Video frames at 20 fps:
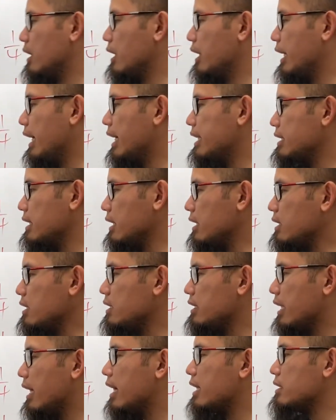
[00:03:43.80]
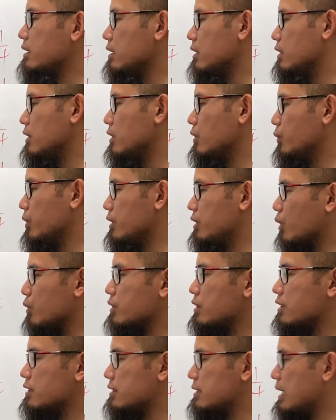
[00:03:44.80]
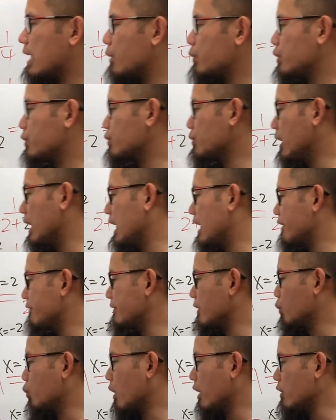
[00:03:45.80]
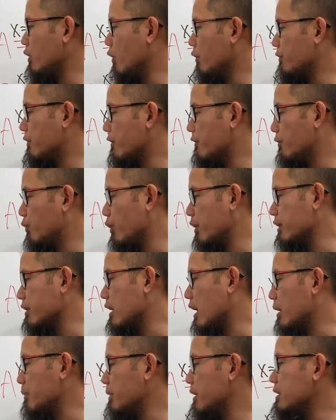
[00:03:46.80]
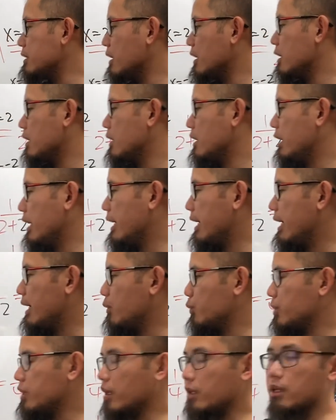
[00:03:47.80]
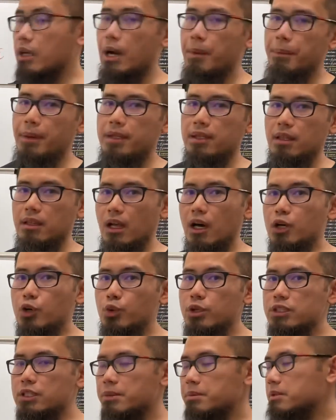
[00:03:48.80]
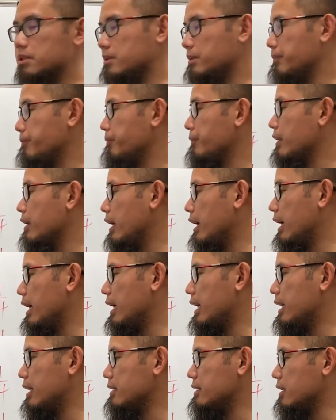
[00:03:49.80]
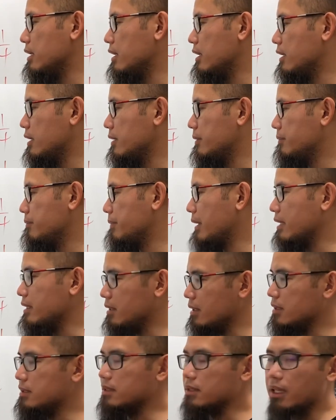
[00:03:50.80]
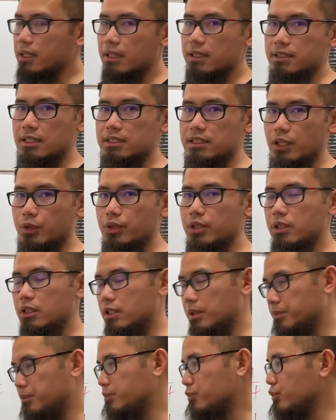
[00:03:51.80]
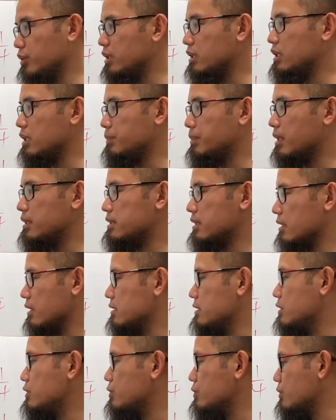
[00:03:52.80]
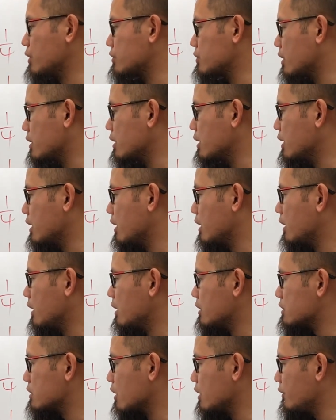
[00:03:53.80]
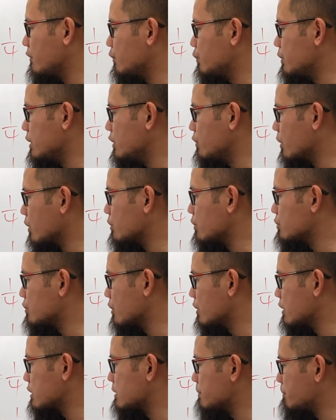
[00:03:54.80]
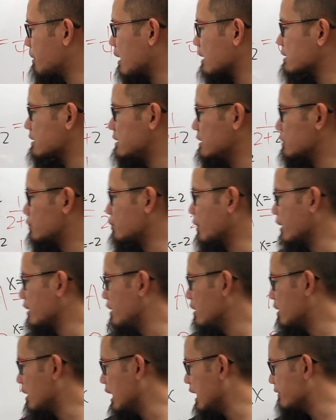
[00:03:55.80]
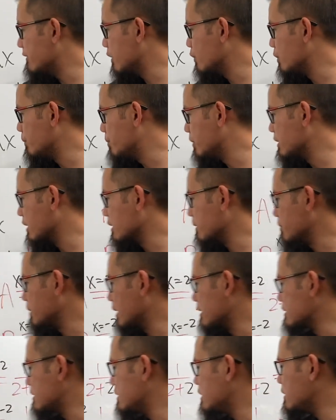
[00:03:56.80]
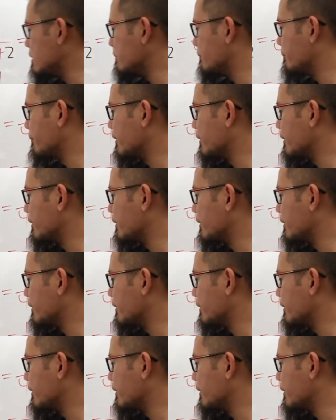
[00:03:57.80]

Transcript: And in the end, we notice that we do have the 1 over 4 in common, and we can combine the logarithms and um, but it's not necessary it de really depends on the situation so if you really want to just box this right here after we put on the plus c